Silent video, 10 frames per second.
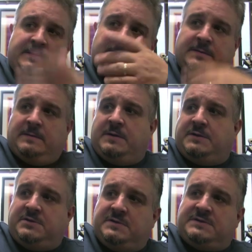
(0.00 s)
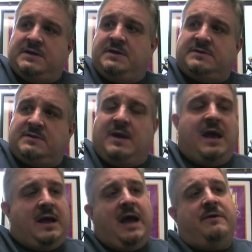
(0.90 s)
look at you and say,
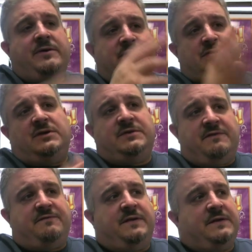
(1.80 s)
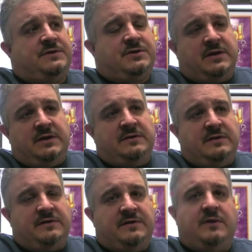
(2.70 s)
how are you so different that you're going to do
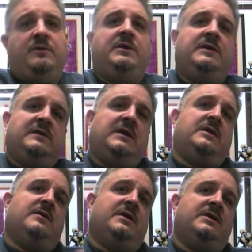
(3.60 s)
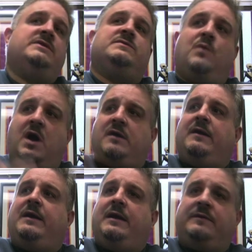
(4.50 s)
this? And who do you think you are? You just walk right
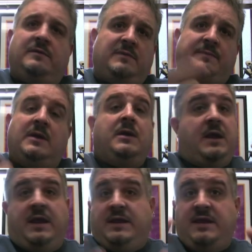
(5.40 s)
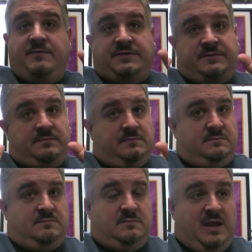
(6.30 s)
out there and blah, blah." And
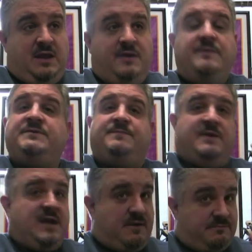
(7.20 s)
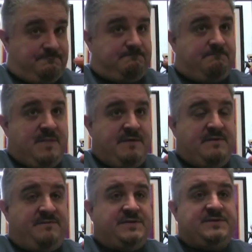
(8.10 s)
it got heavy
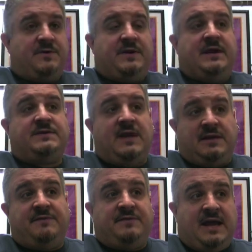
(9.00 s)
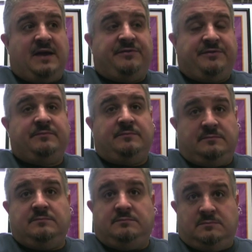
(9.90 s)
physical, and I left the house
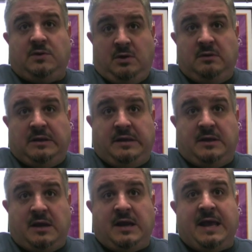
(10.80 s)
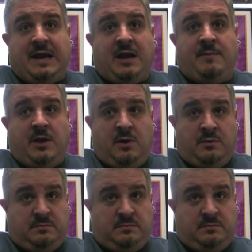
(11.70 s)
early. I got out on my own